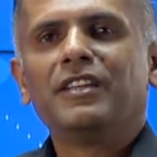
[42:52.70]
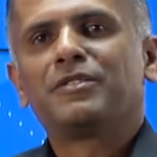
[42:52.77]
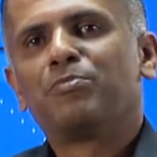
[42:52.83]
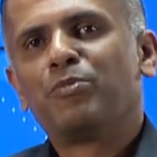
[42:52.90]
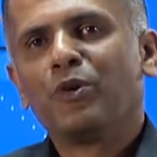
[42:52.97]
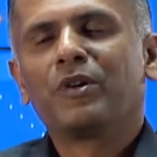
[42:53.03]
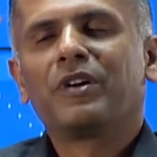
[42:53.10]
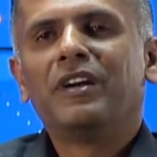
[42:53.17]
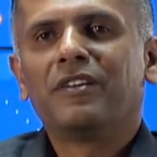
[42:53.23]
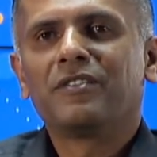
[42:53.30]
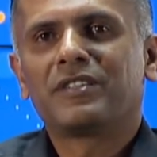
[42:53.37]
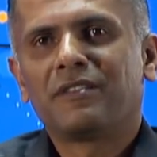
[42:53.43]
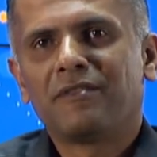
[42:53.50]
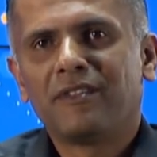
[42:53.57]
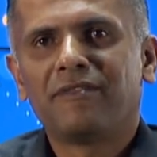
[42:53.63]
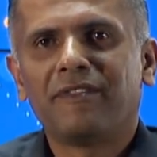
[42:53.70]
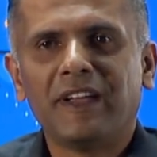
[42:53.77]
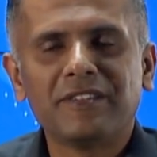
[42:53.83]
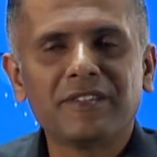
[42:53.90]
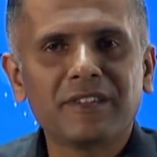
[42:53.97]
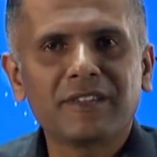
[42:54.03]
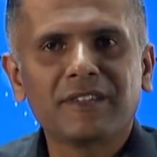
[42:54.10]
broken into several
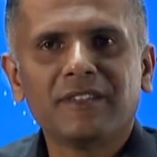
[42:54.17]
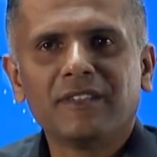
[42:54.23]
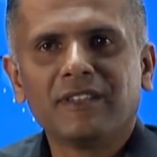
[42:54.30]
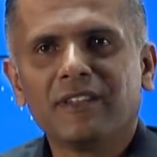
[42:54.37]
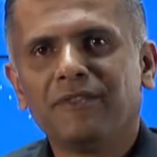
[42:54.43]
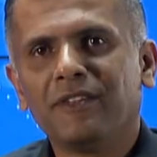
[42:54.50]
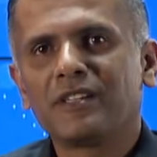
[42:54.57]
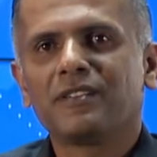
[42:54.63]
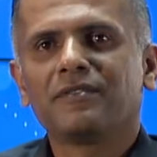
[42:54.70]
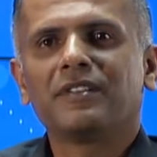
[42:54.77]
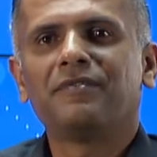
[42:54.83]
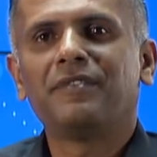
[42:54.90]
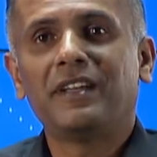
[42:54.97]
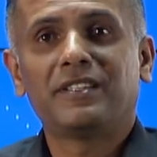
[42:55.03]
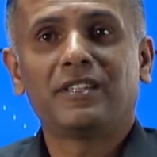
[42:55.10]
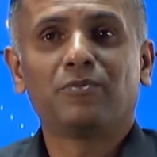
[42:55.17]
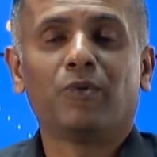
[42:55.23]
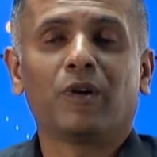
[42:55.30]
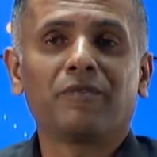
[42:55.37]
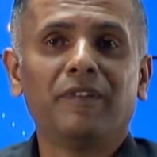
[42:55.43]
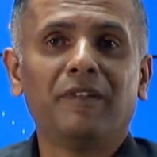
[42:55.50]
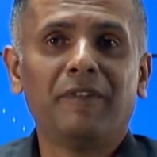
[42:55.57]
phases. The first of the phase is
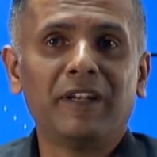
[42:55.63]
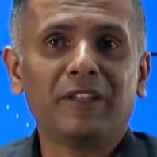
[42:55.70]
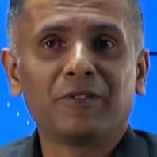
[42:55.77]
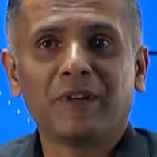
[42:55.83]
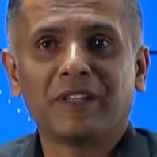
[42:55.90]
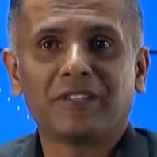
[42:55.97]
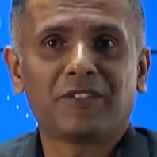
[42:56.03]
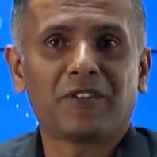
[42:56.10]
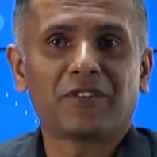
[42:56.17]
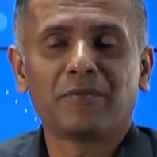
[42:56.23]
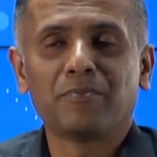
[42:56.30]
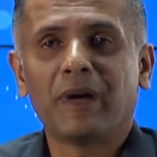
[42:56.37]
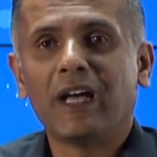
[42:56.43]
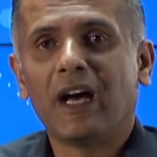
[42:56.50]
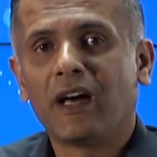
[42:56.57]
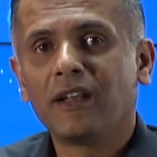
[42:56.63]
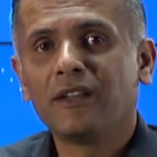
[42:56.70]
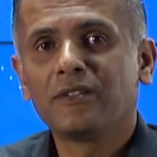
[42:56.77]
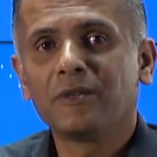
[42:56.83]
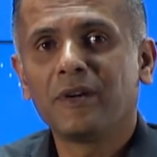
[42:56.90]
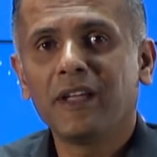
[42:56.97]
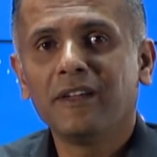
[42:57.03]
what we went through as a session by Anand
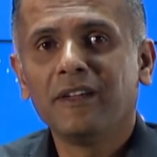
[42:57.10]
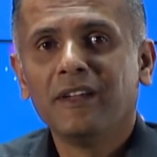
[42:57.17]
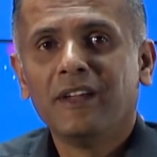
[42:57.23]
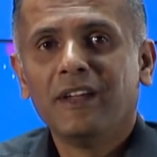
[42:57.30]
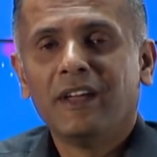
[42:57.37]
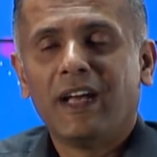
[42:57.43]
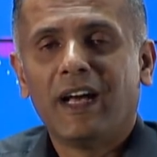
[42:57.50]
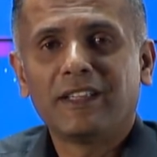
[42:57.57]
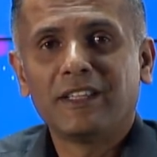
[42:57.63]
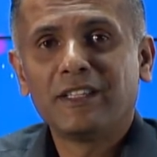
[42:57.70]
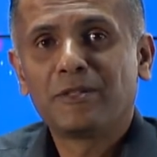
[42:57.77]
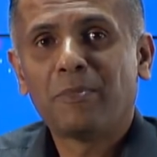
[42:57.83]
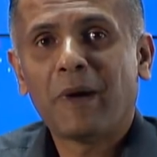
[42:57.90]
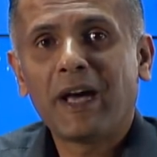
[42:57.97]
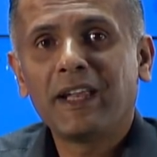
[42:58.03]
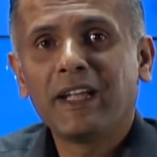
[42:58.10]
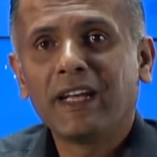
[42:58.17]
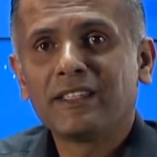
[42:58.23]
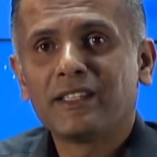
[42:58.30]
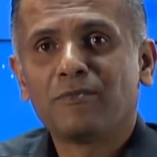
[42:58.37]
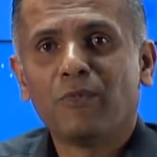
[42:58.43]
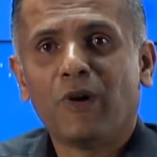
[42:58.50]
today. As inspiring
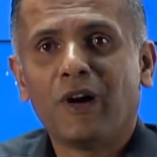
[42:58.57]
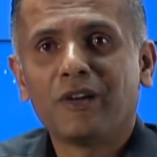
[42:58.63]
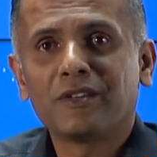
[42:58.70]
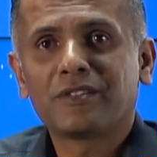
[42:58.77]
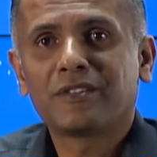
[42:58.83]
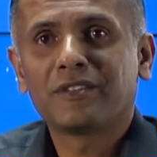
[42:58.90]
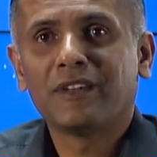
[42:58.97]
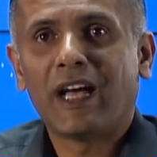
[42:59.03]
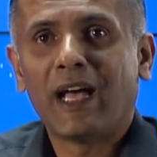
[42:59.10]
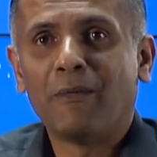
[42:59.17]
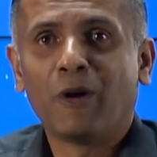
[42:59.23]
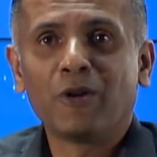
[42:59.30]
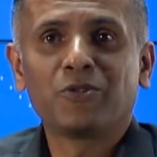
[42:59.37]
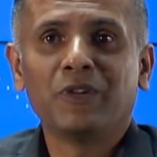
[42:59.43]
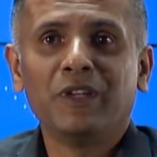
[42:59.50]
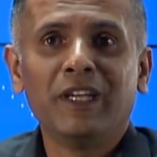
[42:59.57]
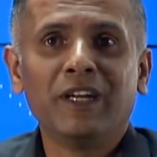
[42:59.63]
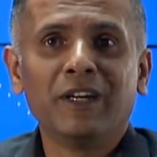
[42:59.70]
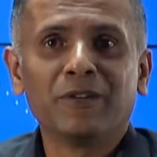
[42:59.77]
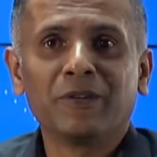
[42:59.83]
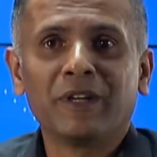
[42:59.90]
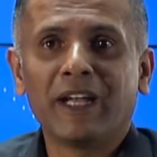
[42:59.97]
as it was, I'm also eager
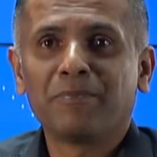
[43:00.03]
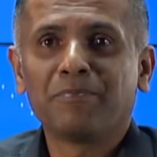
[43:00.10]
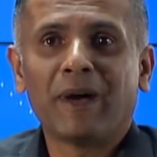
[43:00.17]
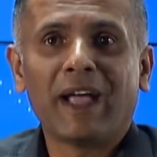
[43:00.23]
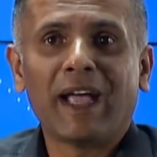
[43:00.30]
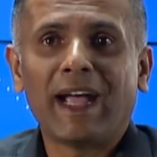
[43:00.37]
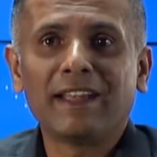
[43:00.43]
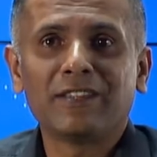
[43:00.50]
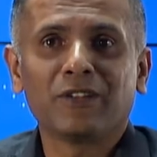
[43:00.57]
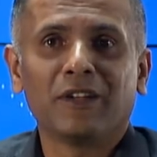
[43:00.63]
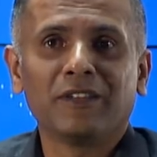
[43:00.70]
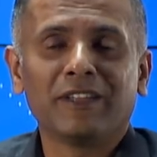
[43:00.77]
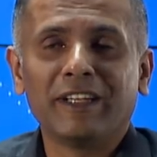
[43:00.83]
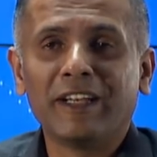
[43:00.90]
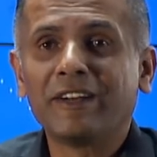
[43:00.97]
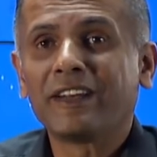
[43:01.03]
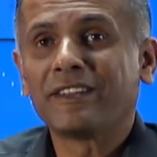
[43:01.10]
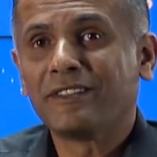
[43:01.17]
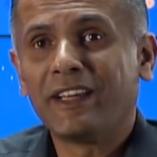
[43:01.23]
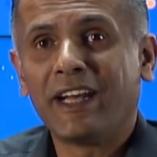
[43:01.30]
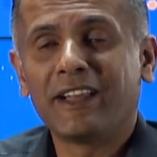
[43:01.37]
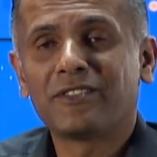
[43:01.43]
to get my hands on the
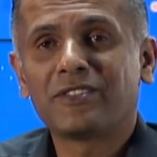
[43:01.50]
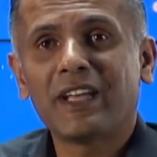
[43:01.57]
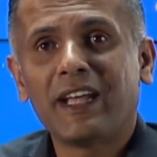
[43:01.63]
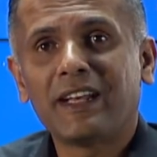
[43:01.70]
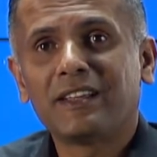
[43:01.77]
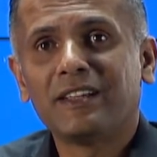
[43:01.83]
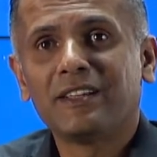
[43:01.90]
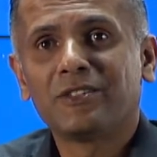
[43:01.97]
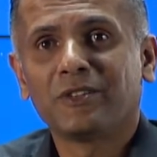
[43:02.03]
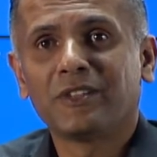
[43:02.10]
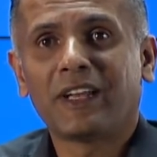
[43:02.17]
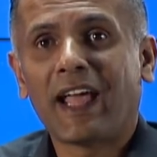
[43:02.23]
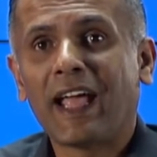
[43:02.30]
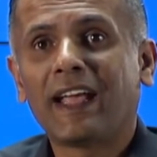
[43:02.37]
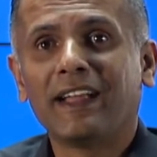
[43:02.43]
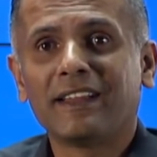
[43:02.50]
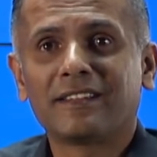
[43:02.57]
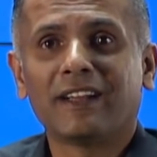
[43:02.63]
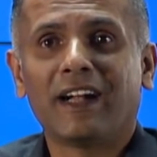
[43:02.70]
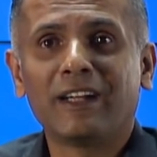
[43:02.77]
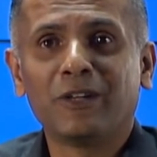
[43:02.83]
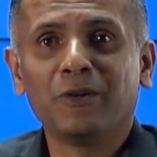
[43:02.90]
data set so that I can
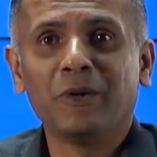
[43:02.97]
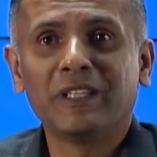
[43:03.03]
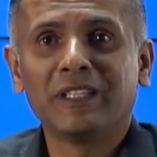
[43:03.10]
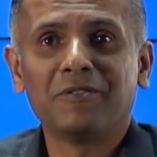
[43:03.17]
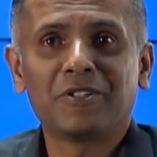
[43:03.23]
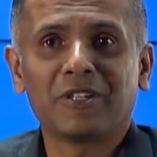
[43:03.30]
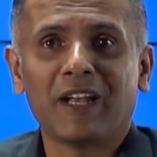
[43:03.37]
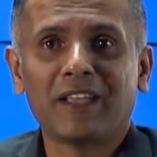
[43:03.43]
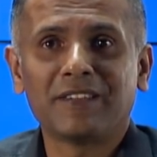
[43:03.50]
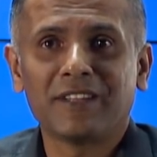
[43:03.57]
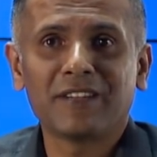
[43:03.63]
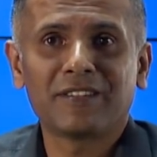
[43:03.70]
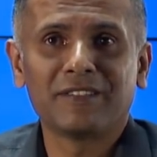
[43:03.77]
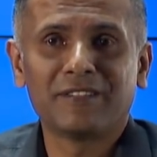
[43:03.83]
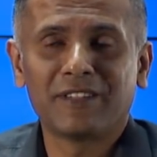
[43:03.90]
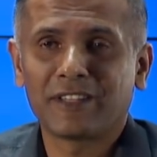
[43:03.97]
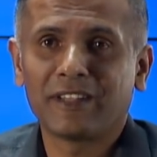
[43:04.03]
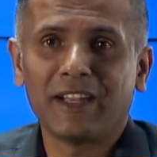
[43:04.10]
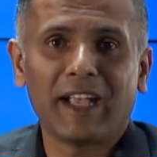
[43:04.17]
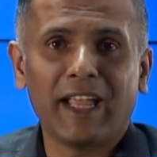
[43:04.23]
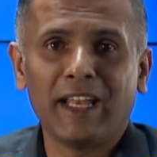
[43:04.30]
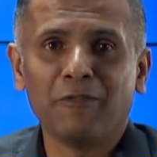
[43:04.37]
start doing the visualization just
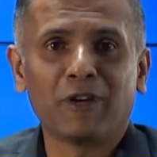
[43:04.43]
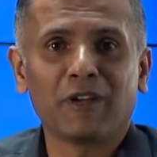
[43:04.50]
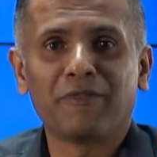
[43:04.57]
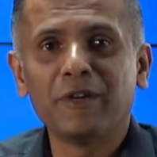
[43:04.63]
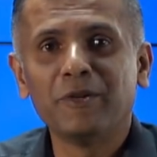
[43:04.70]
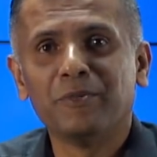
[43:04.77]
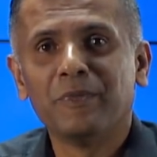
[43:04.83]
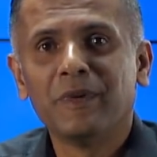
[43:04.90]
like any one of you.